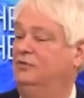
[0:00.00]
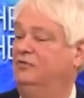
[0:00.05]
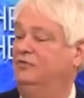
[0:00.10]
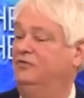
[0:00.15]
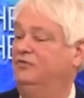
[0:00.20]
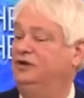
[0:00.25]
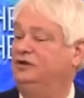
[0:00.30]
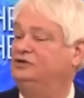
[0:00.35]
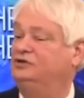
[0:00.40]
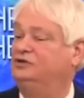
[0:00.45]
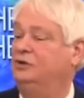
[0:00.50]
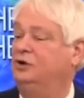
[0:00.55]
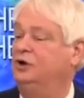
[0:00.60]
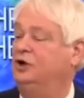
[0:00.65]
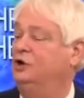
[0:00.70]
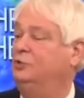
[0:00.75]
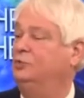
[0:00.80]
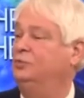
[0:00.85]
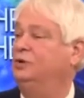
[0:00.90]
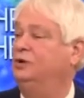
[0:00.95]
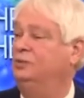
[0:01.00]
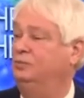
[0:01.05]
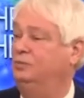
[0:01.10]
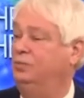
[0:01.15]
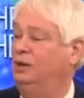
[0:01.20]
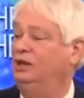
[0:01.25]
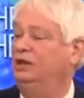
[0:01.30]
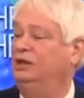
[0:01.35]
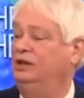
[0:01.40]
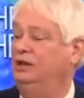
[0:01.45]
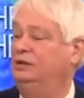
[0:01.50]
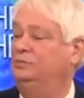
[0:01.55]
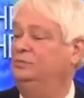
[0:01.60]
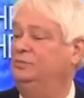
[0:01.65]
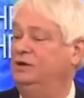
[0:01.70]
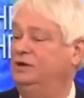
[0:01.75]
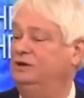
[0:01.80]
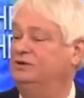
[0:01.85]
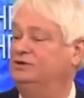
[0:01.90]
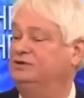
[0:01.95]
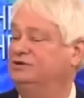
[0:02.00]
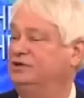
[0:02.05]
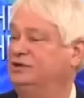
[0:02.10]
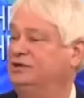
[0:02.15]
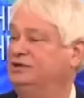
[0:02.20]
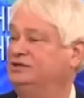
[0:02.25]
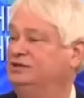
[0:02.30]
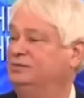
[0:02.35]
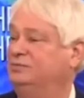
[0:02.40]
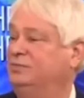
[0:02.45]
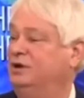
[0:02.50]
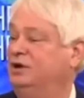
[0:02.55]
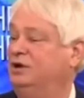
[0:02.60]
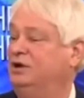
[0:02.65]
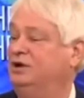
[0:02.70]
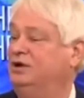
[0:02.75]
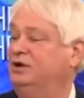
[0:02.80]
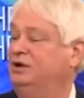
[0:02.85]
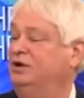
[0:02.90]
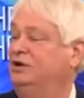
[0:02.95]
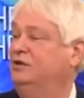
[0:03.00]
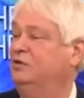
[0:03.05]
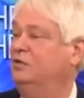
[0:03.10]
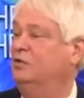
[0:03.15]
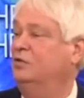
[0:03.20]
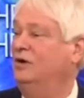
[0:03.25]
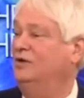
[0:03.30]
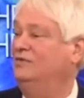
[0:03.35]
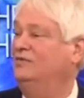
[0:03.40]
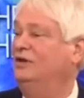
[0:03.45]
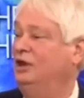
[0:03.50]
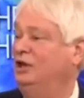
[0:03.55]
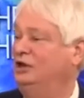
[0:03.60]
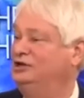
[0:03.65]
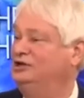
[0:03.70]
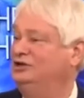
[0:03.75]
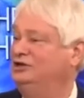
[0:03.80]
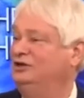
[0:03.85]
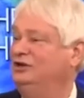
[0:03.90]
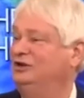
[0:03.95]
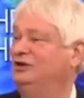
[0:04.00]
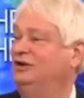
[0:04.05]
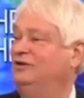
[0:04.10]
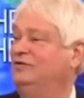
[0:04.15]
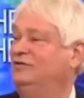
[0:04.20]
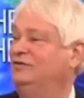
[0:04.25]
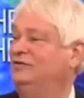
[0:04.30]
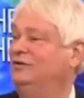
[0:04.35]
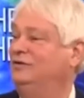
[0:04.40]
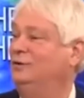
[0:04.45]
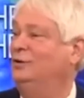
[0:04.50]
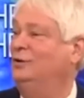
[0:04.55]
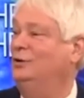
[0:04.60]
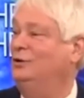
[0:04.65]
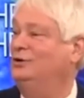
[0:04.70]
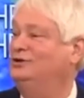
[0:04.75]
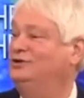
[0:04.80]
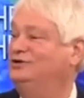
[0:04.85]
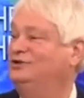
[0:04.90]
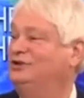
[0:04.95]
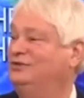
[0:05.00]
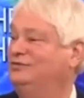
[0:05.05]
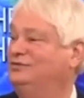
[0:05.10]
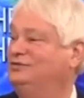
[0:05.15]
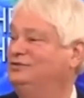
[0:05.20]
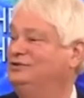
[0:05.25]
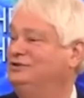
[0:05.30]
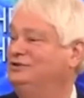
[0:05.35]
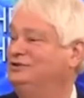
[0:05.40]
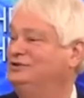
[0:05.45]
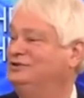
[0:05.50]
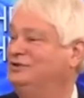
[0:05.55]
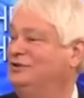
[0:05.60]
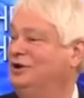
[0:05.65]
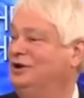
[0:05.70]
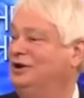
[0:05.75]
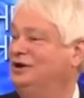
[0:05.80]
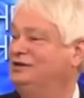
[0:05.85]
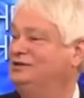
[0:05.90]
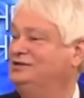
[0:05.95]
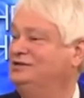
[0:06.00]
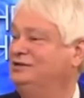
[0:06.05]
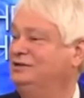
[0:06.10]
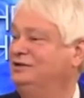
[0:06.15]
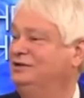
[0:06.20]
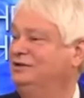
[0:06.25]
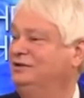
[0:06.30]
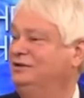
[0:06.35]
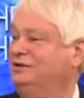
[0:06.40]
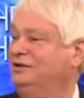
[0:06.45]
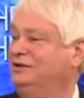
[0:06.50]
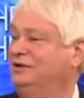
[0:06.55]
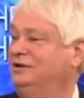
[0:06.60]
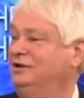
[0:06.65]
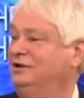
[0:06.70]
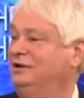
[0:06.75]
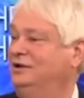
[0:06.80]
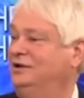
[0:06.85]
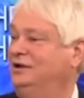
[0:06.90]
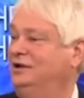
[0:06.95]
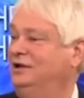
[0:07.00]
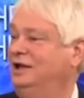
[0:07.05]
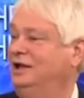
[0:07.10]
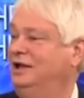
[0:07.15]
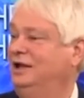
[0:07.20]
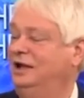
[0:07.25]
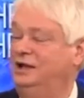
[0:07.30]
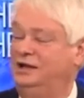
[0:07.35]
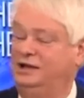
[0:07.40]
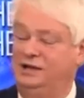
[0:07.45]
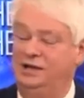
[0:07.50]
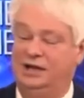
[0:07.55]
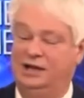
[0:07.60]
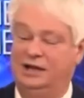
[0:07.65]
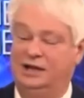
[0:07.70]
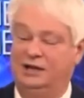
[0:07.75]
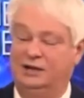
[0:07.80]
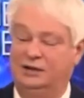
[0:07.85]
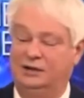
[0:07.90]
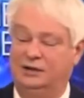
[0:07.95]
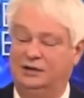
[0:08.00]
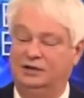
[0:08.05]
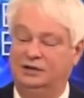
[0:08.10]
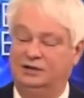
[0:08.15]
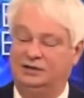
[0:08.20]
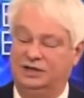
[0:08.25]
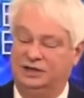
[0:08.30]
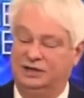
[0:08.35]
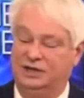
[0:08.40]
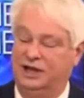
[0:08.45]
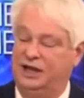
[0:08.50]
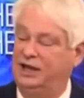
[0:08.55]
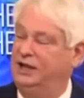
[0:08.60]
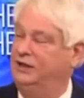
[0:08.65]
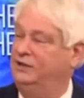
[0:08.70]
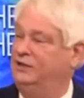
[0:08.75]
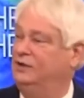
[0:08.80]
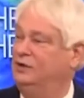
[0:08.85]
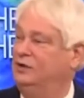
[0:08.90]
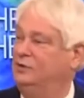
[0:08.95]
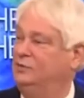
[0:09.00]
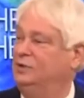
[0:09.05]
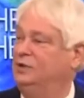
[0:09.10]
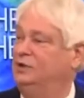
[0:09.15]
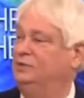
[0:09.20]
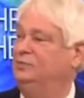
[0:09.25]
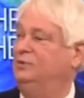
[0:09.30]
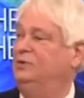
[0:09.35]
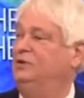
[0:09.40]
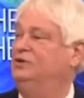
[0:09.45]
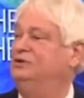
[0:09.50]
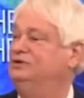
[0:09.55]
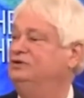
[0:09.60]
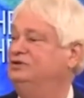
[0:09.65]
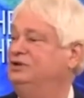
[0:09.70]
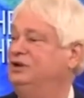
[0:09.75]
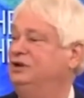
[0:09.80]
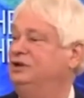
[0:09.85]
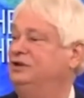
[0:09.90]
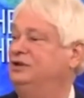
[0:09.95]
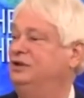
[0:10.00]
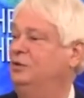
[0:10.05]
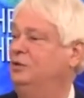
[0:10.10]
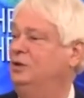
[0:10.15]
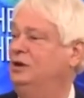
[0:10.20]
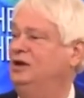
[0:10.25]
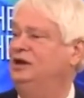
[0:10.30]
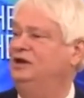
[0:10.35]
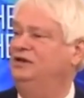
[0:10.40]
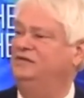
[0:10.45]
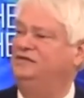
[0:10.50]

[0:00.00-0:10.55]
you know, fix your hope completely, Peter says, upon the revelation of our Lord and Savior Jesus Christ. And yet today there are people who are saying that